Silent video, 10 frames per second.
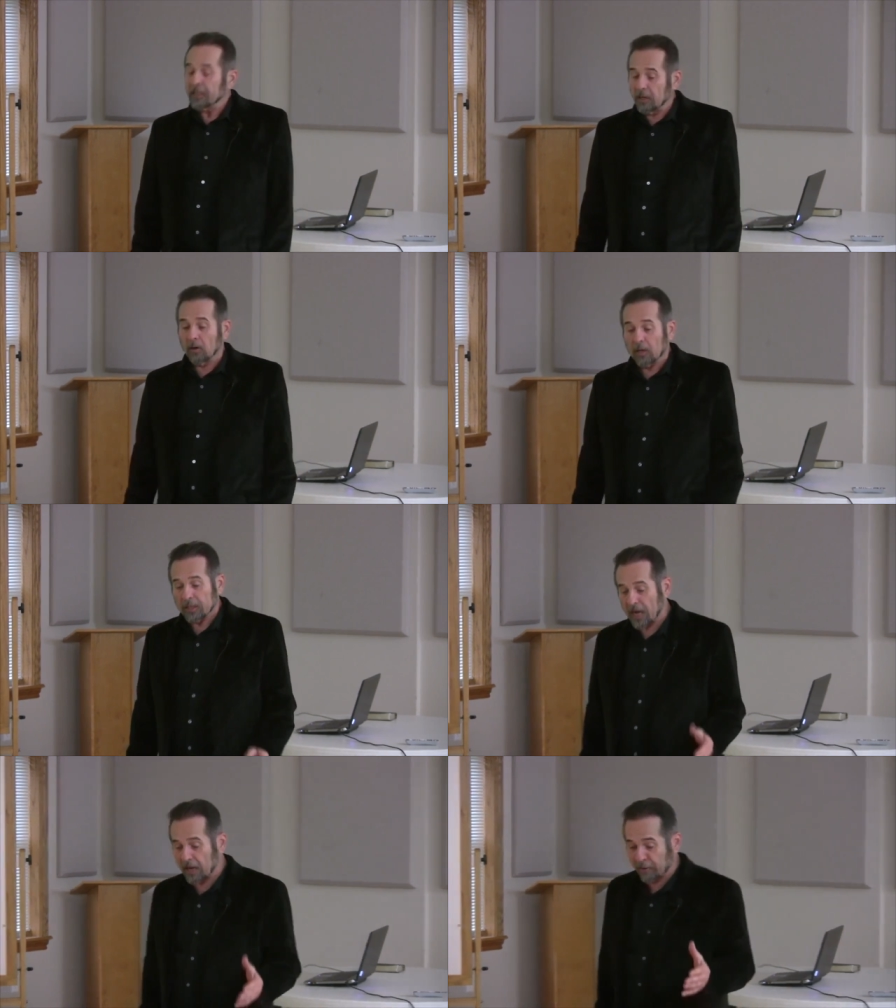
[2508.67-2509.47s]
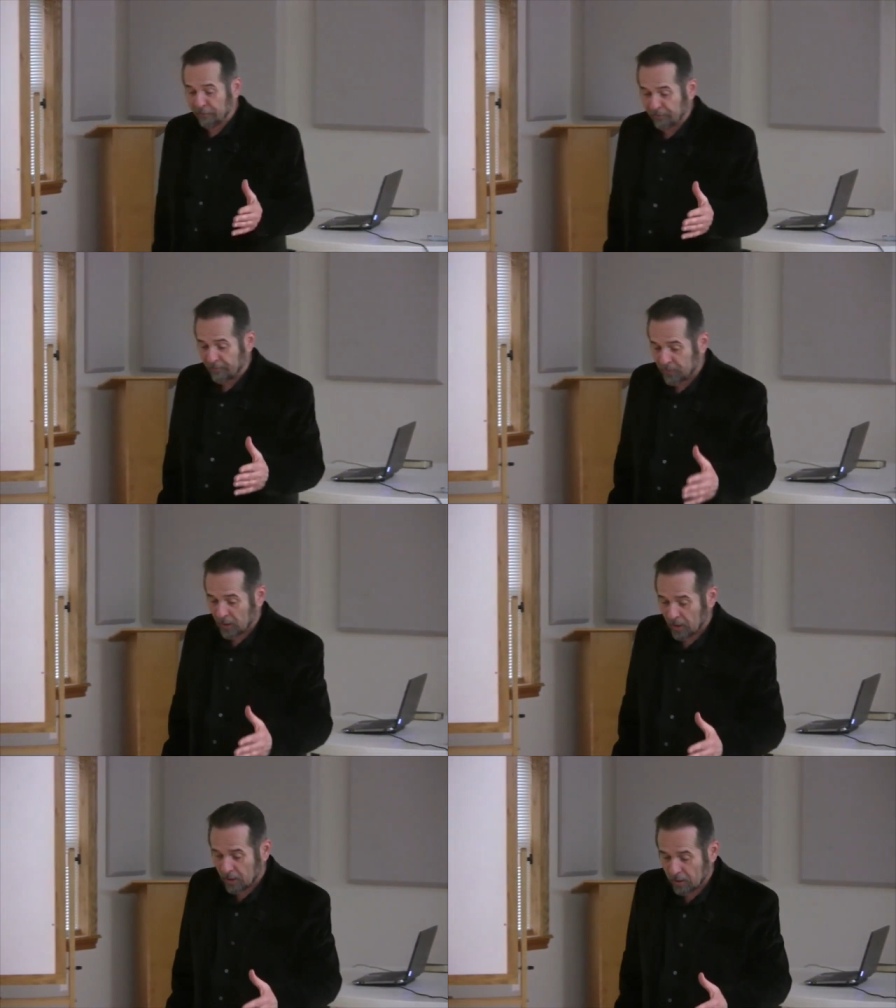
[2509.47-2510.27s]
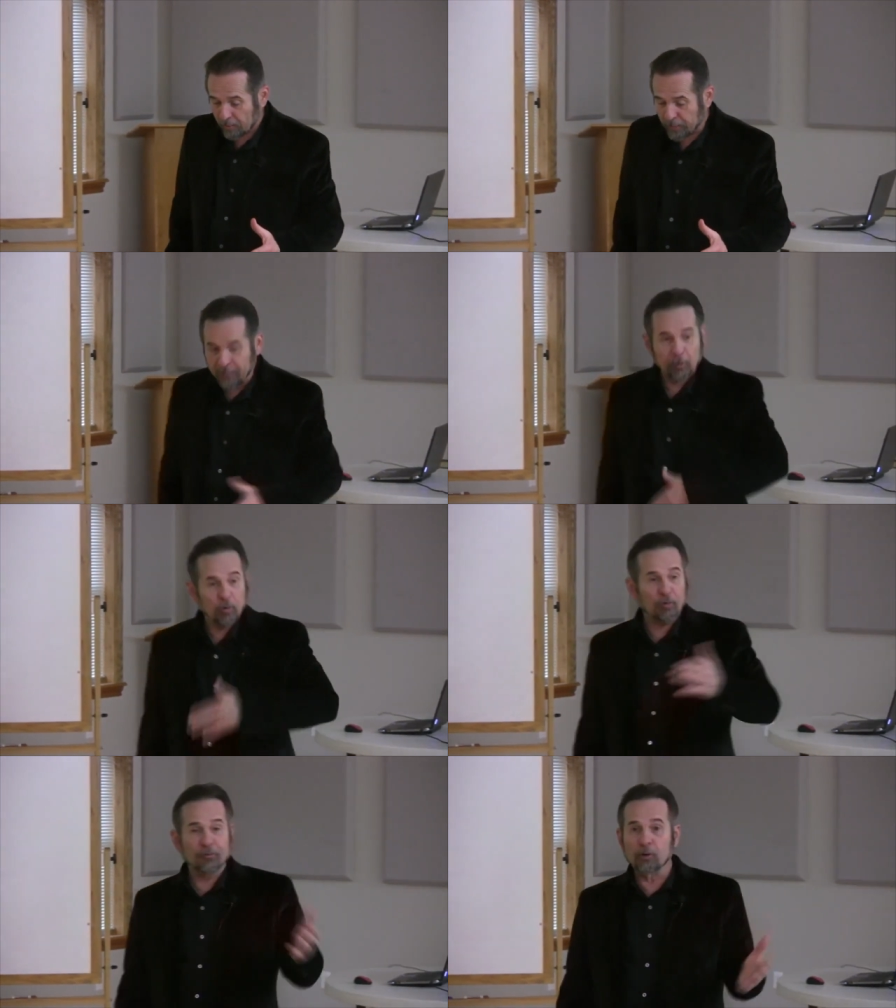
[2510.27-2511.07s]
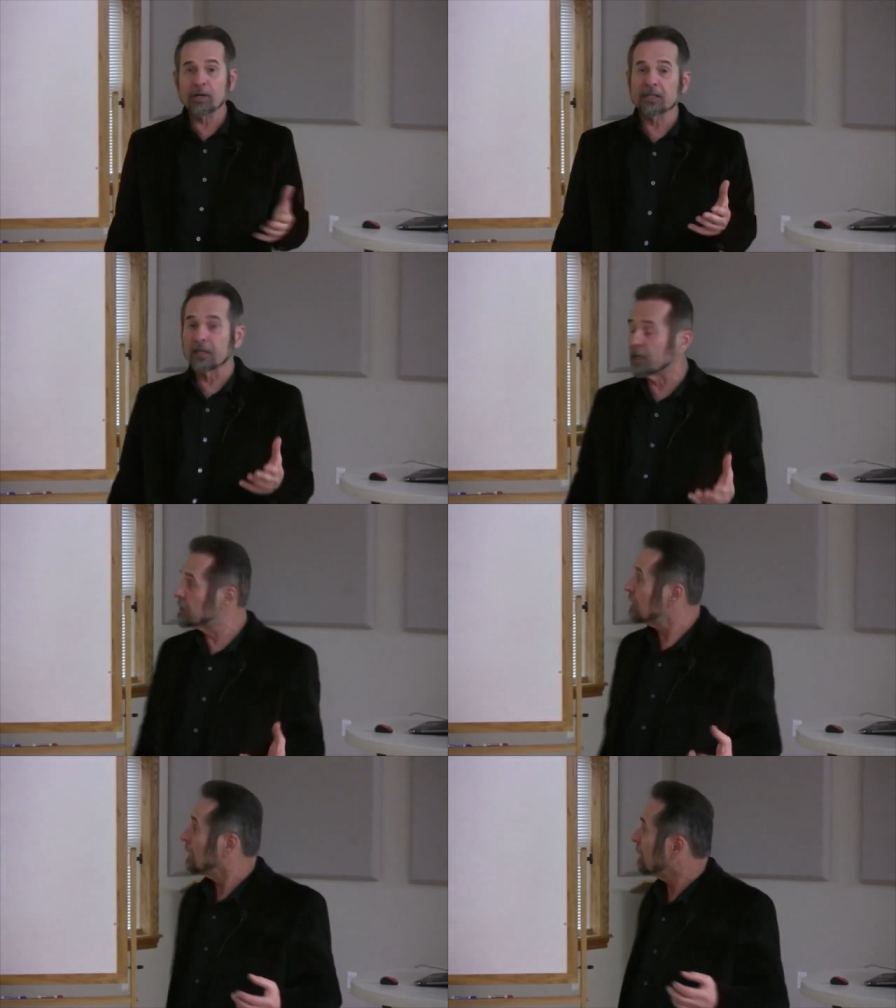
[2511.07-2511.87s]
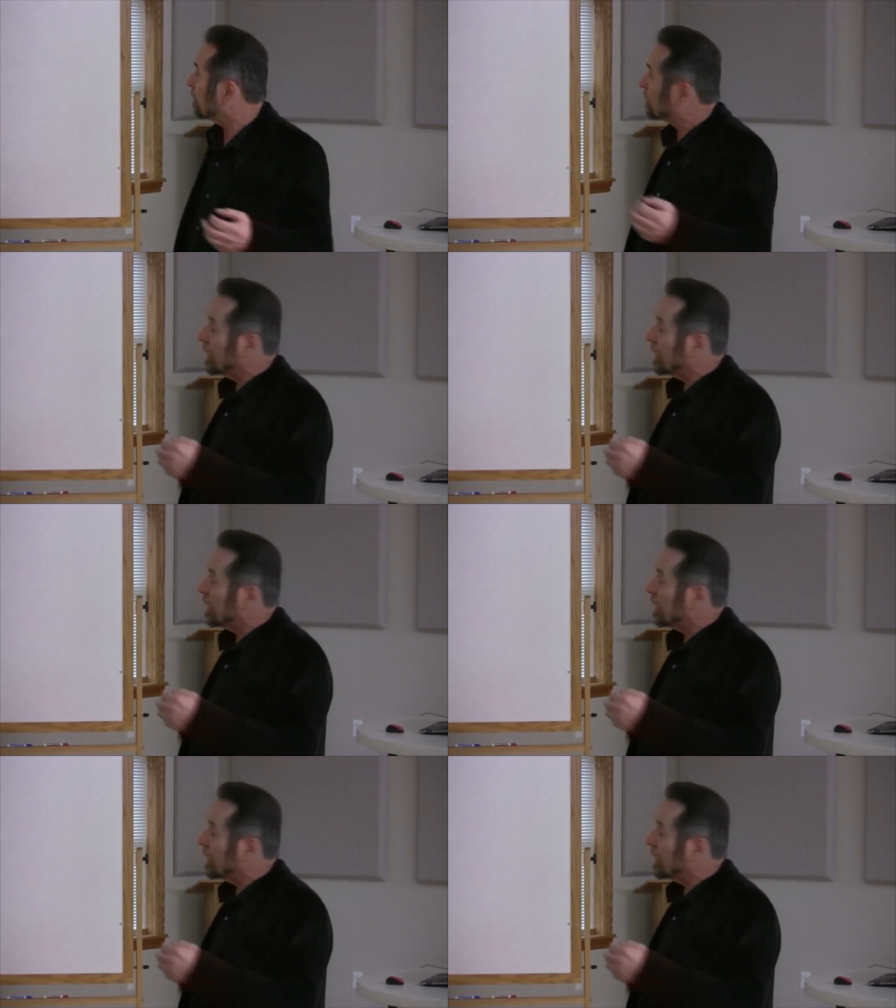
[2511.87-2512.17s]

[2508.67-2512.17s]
You know, now if people who are viewing this, if